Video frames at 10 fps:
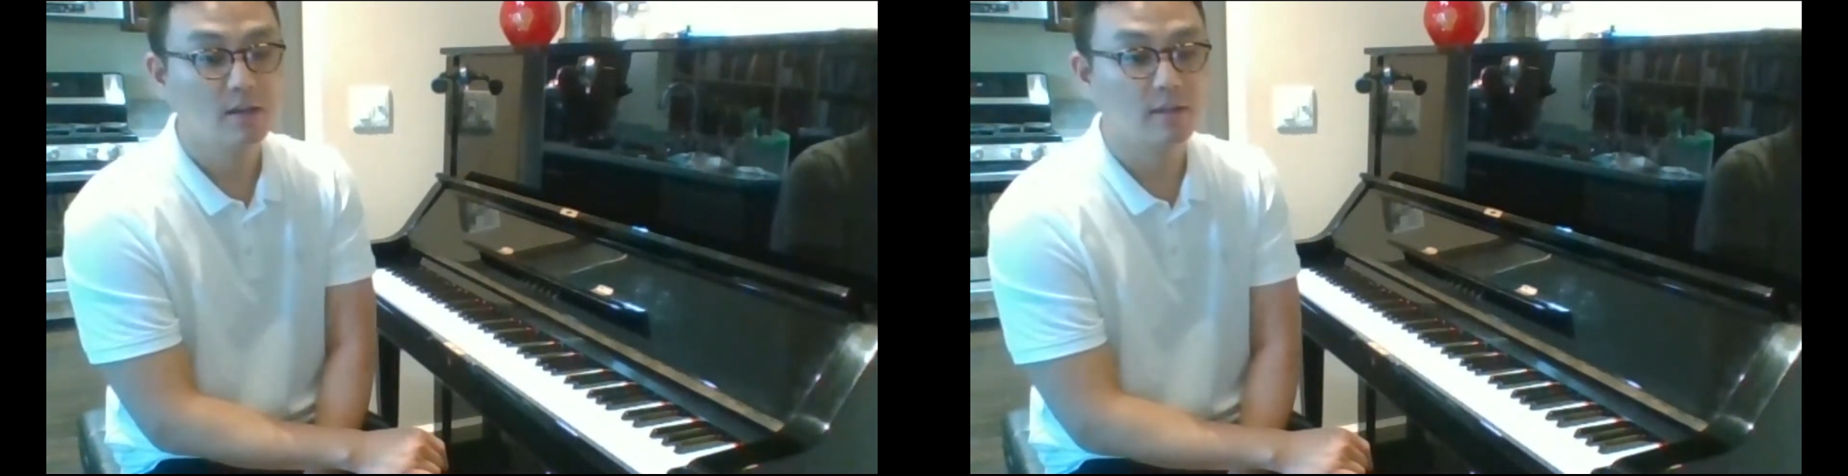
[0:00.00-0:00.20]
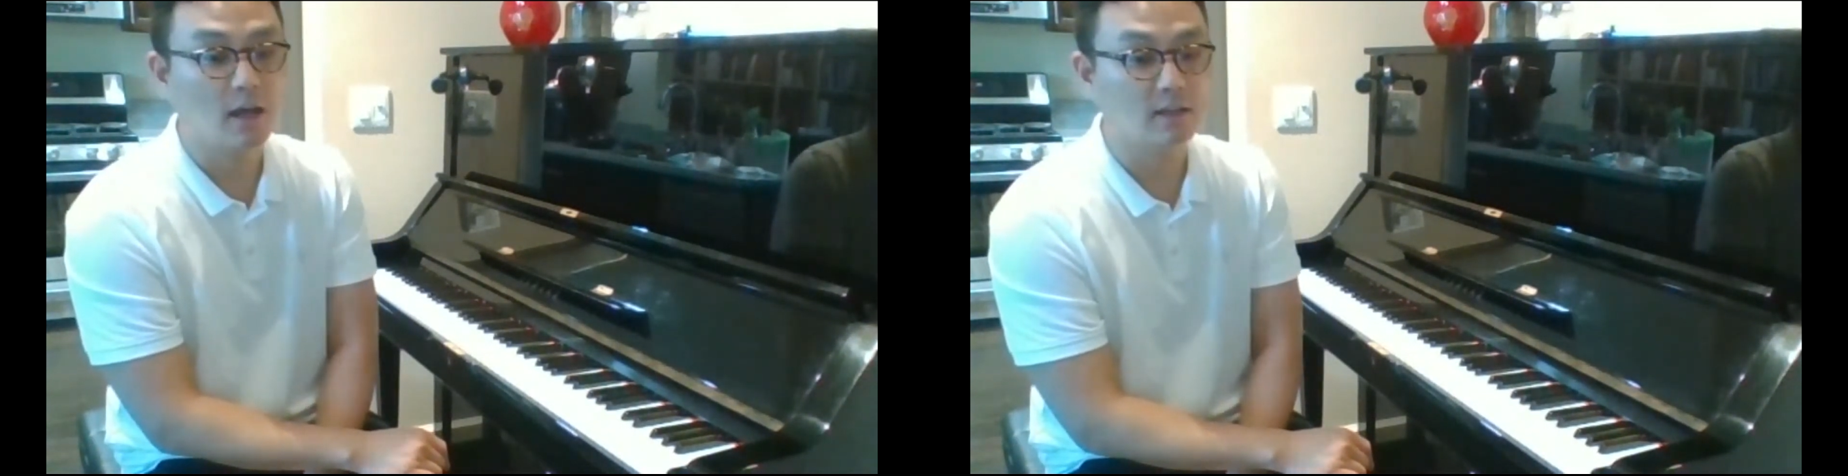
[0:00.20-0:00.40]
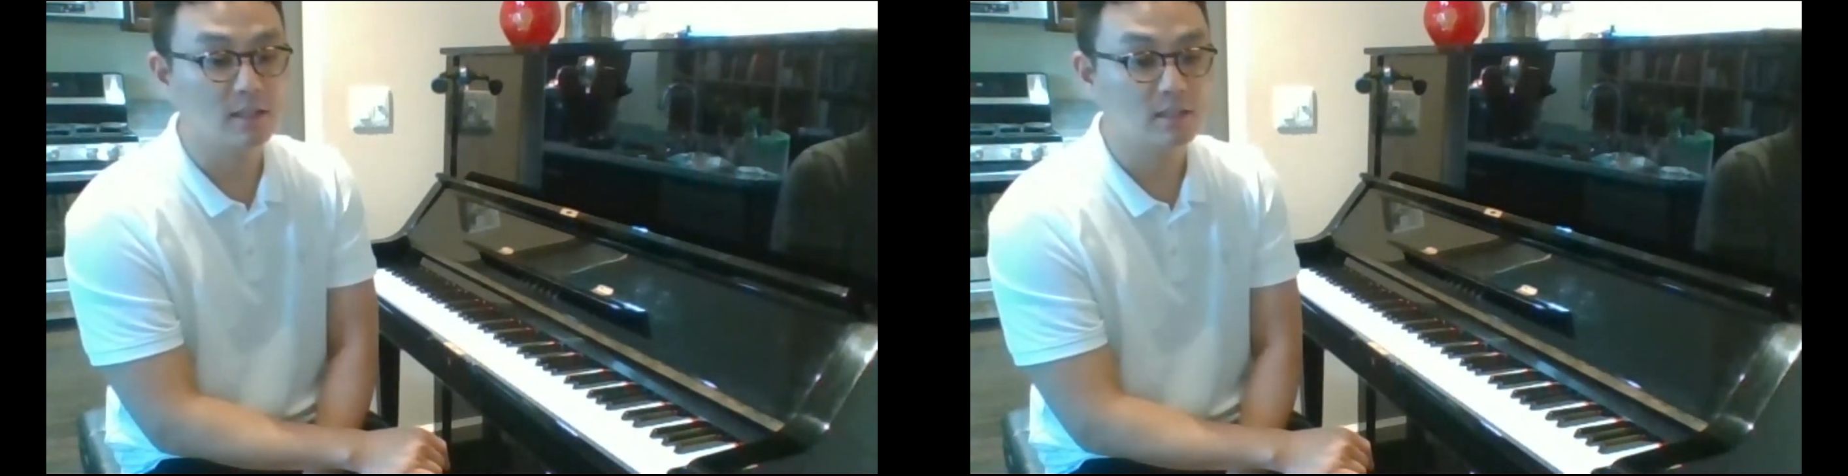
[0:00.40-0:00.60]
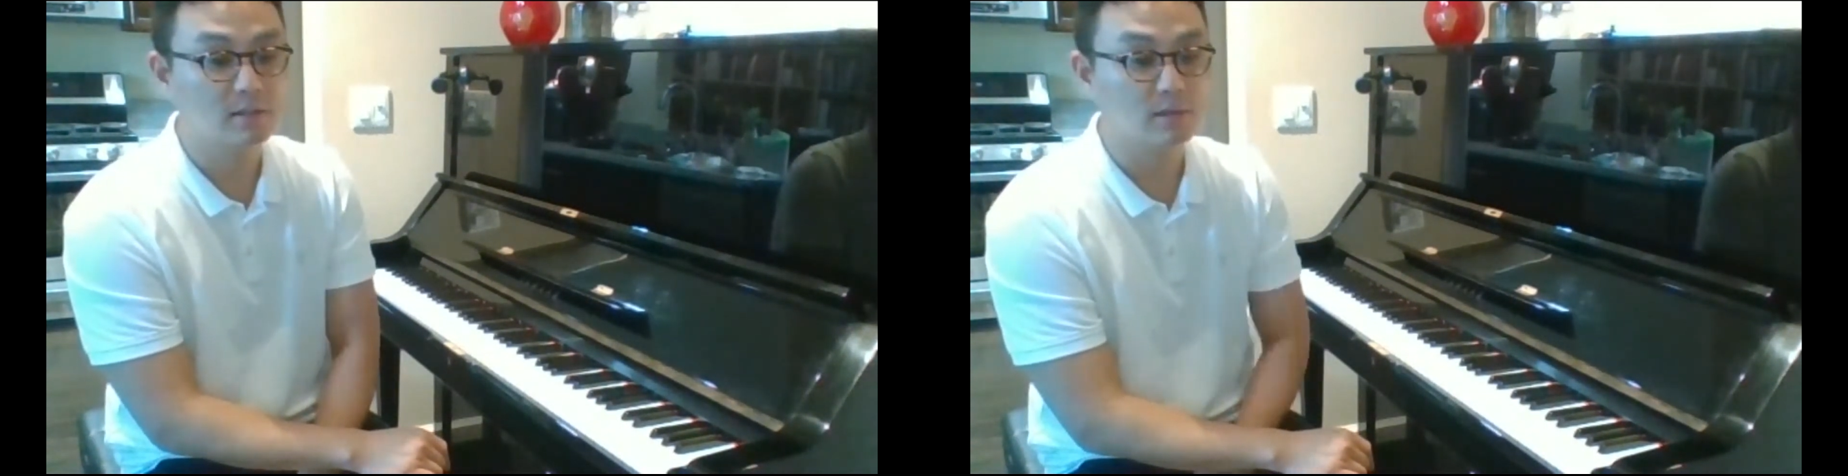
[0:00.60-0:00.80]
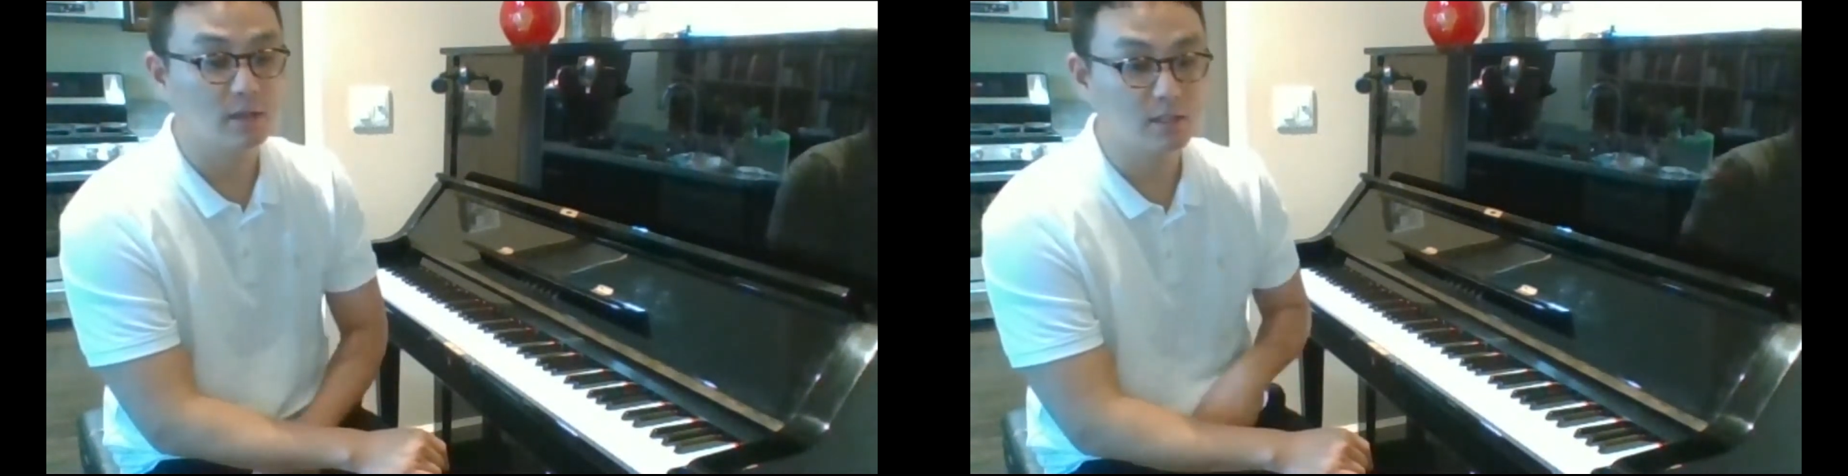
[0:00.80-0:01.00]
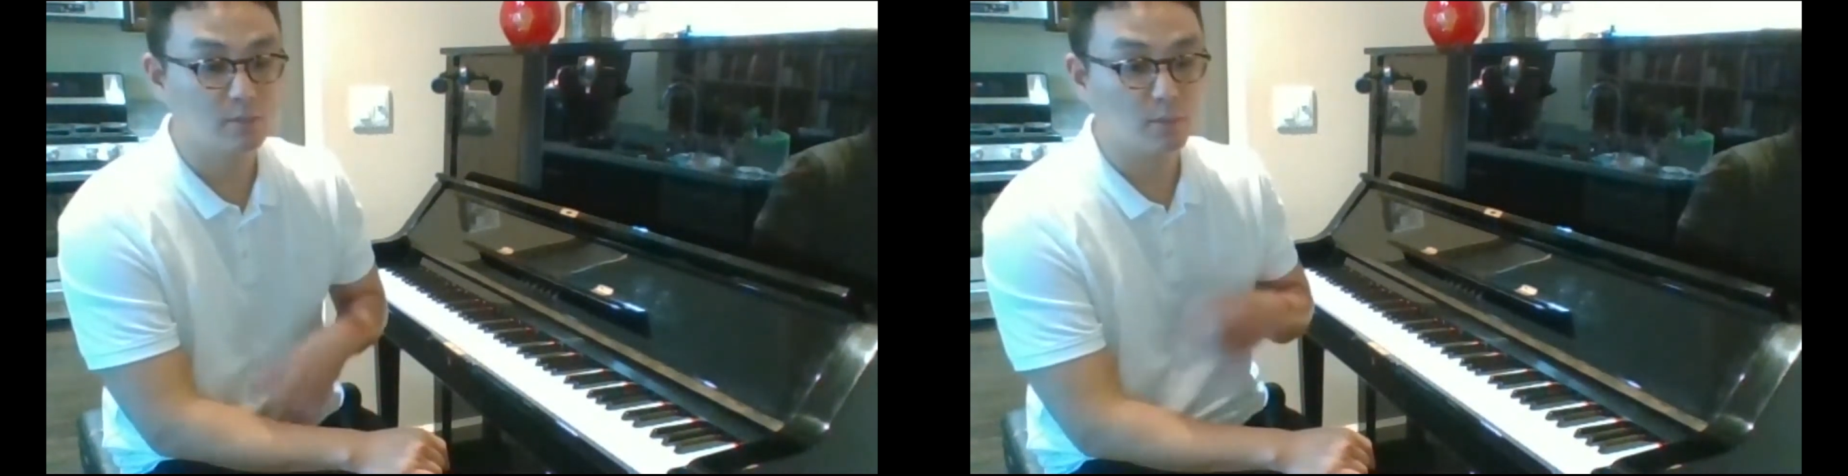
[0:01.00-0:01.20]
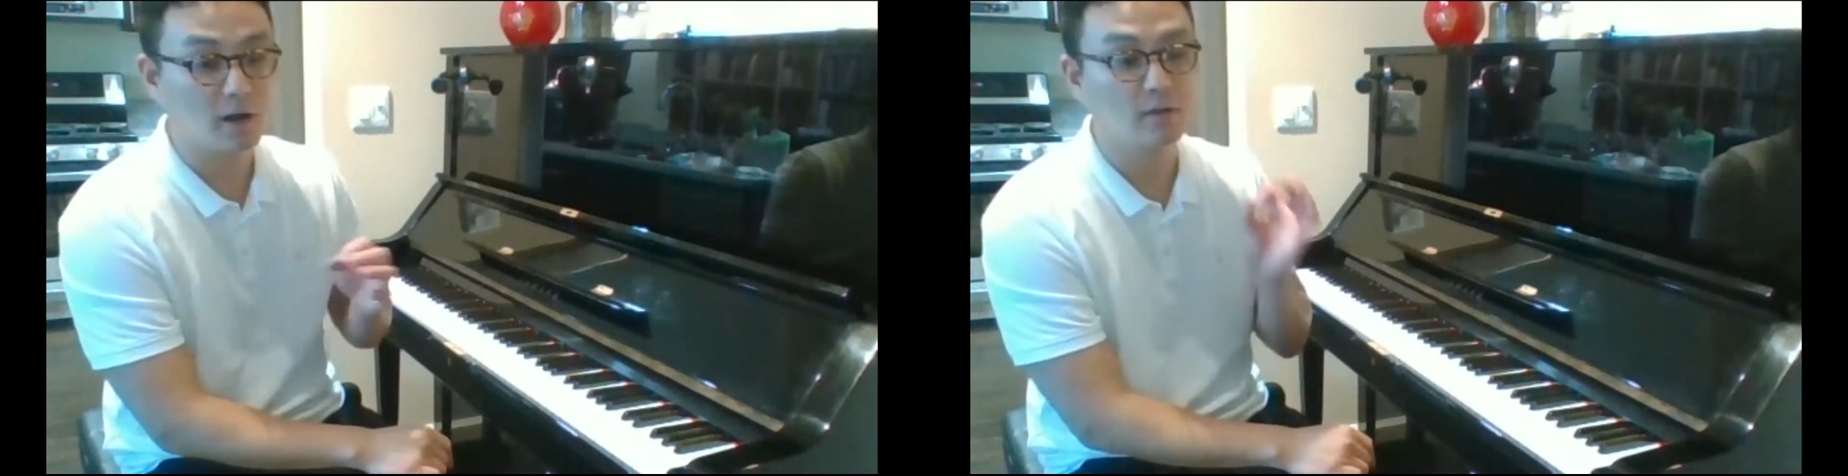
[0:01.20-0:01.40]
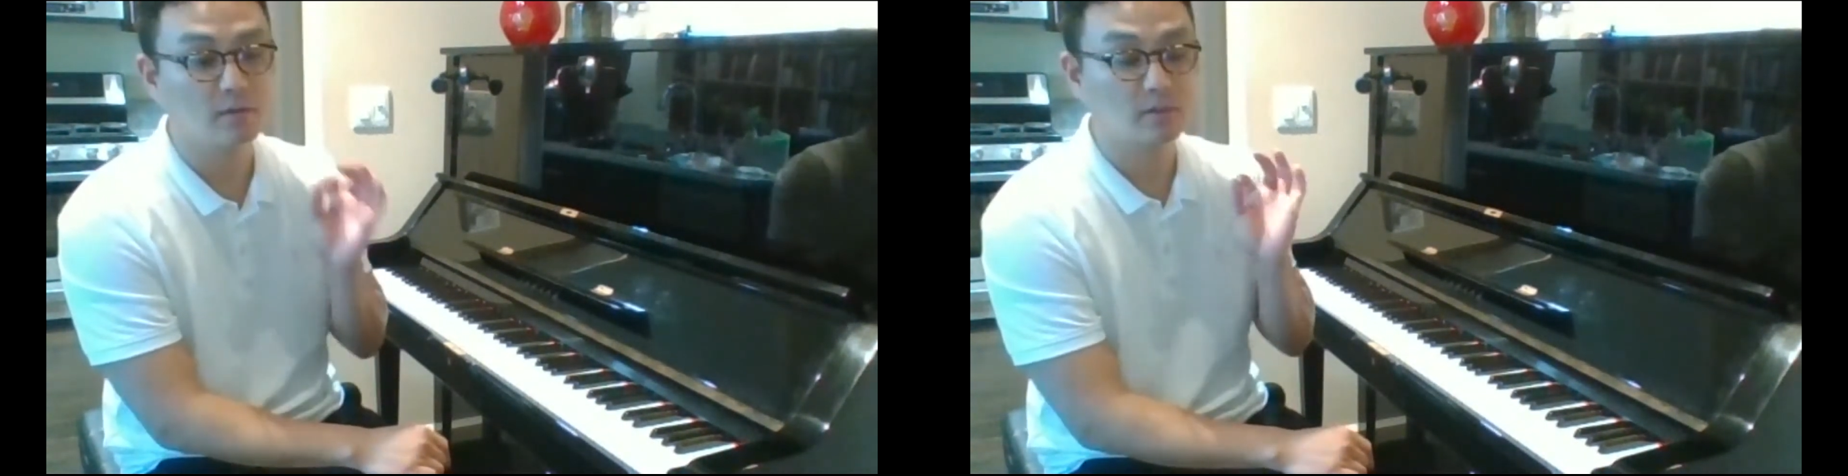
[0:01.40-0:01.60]
not
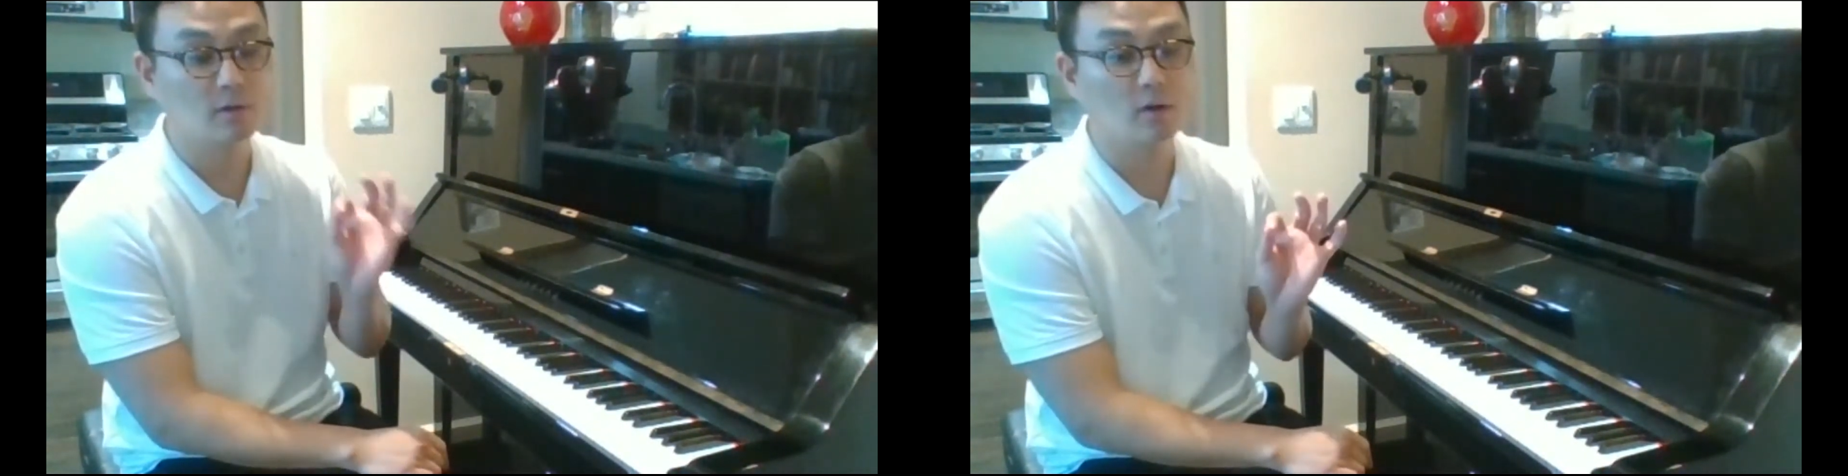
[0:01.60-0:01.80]
inspired